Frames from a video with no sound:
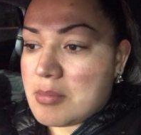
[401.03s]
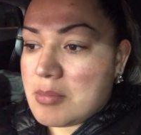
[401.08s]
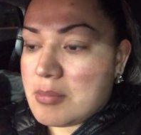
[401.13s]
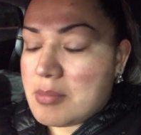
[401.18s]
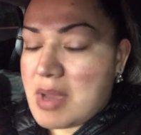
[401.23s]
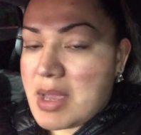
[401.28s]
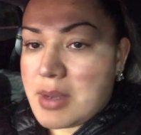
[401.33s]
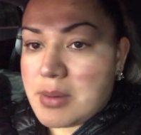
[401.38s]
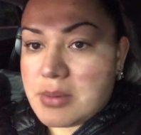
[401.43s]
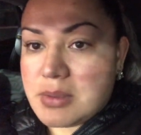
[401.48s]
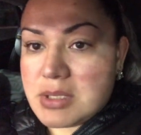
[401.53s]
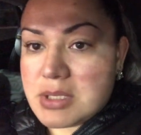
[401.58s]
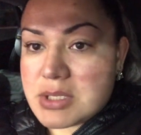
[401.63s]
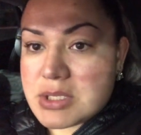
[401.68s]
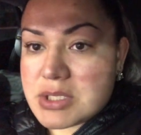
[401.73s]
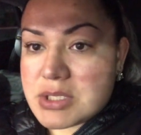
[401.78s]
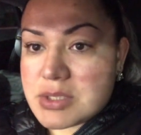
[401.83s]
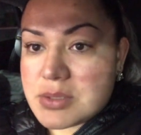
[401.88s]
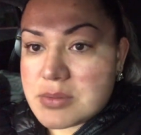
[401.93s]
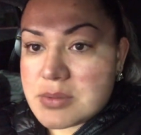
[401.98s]
my own
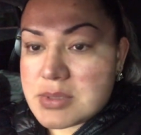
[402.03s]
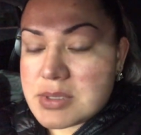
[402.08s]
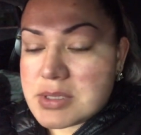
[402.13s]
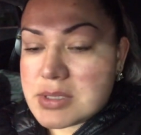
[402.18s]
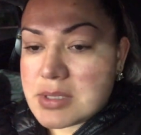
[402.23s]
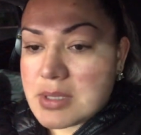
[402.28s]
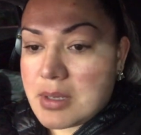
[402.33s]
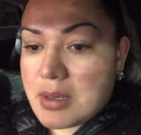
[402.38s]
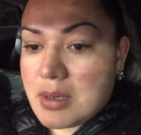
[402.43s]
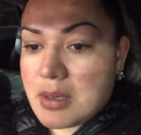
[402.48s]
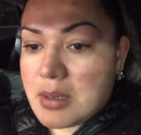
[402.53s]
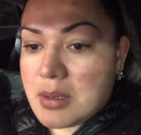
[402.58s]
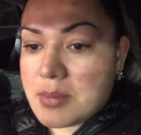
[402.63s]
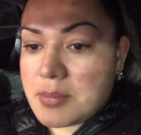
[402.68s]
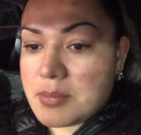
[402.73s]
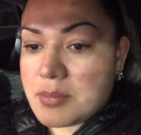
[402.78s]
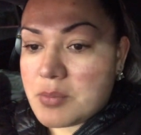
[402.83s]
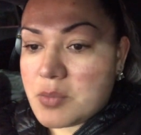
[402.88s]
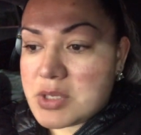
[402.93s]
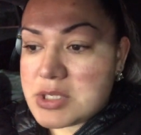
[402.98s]
issues,
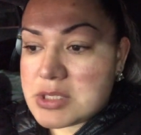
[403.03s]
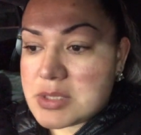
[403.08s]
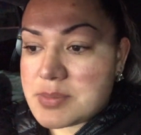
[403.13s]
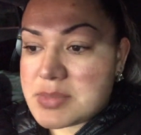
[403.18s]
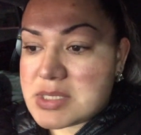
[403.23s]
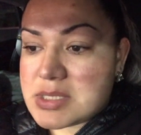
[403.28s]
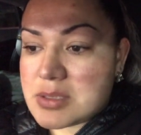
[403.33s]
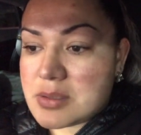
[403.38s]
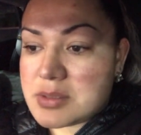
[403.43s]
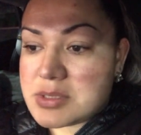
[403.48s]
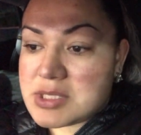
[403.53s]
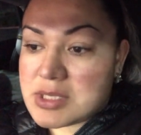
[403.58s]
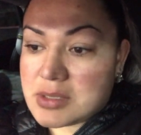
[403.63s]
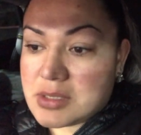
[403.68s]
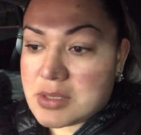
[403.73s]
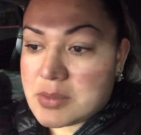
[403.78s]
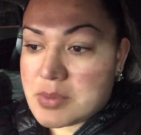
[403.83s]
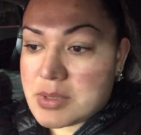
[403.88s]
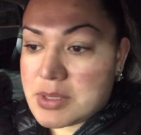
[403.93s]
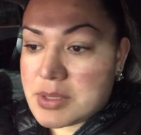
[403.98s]
um, which I'm still
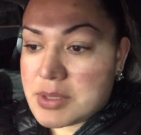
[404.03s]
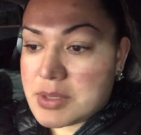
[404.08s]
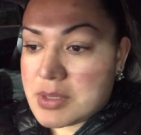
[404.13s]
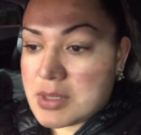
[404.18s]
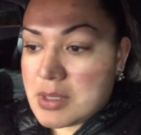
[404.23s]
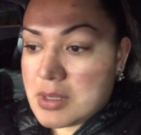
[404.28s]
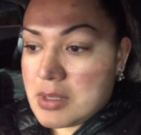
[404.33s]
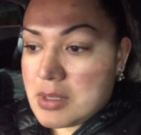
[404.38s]
dealing with.